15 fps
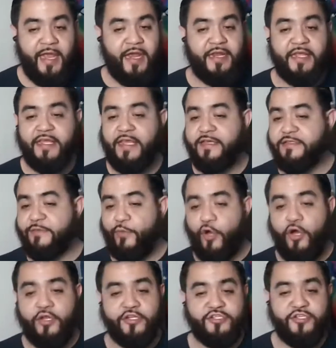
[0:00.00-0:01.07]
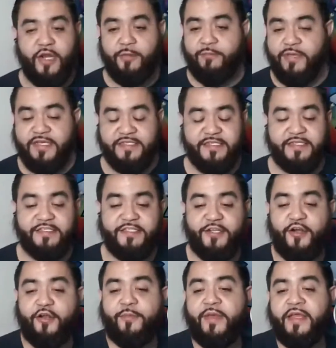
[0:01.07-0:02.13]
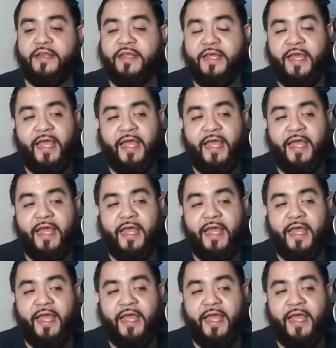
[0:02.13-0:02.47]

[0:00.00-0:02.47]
and he gives them all the straight business. You know what I mean?